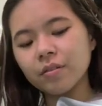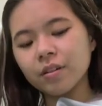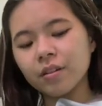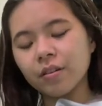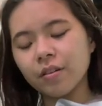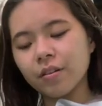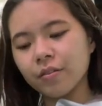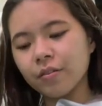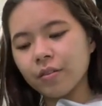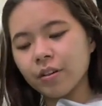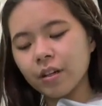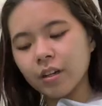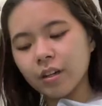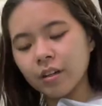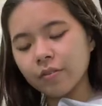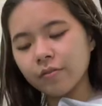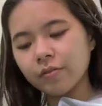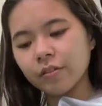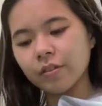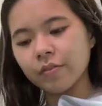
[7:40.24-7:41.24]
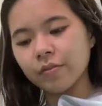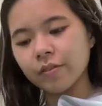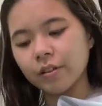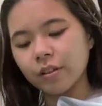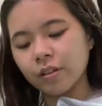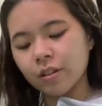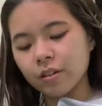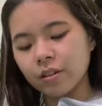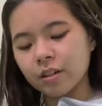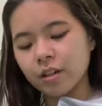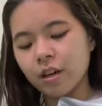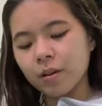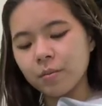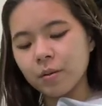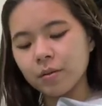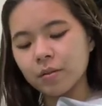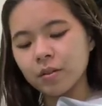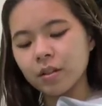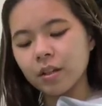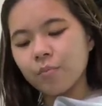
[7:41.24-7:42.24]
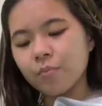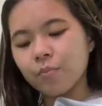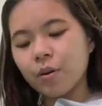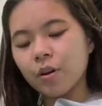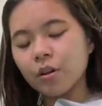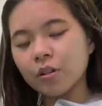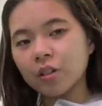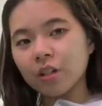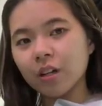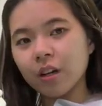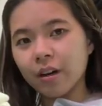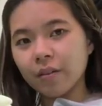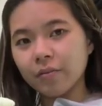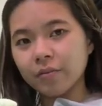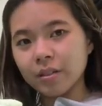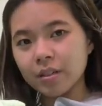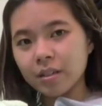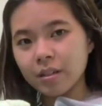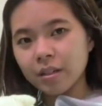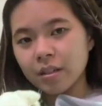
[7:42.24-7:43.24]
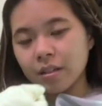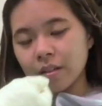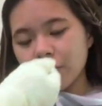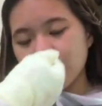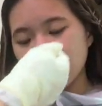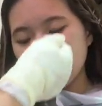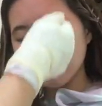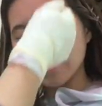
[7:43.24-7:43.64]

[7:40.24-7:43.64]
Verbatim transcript: in Korea for a really long time? I was like pushing off listening to it